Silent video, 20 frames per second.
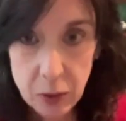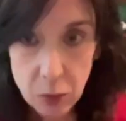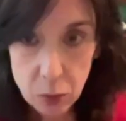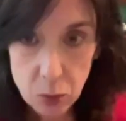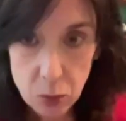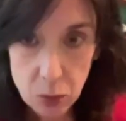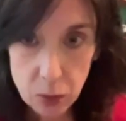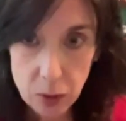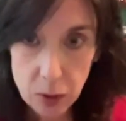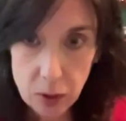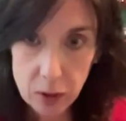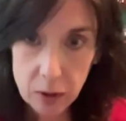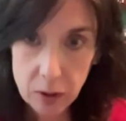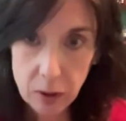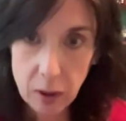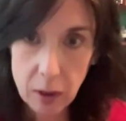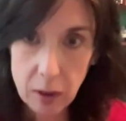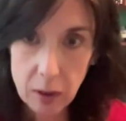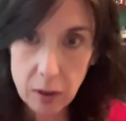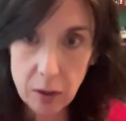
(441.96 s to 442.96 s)
the war
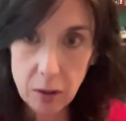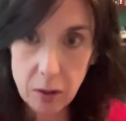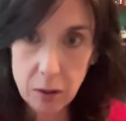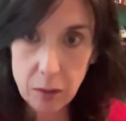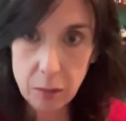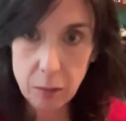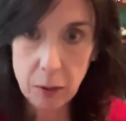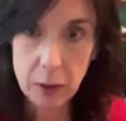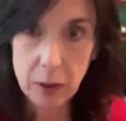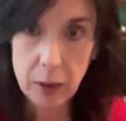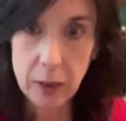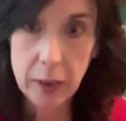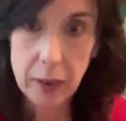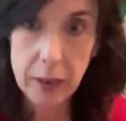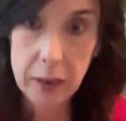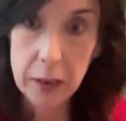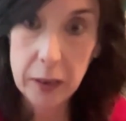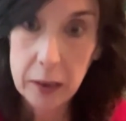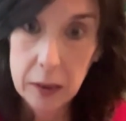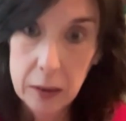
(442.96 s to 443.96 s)

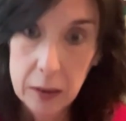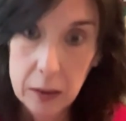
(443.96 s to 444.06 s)
by